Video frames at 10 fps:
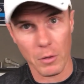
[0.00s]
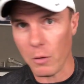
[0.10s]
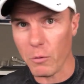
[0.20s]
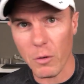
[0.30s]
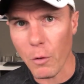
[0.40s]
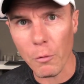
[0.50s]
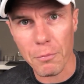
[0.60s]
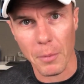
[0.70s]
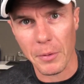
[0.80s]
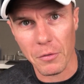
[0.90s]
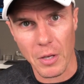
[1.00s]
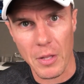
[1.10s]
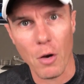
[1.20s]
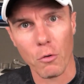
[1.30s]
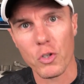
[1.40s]
You've all probably seen
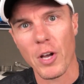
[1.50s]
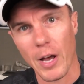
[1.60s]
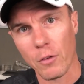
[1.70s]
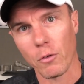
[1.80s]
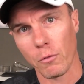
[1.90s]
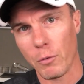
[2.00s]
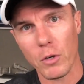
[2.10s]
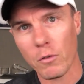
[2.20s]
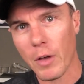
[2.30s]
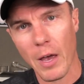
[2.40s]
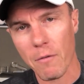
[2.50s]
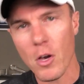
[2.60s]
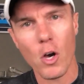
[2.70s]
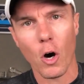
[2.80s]
the old charts of we used to have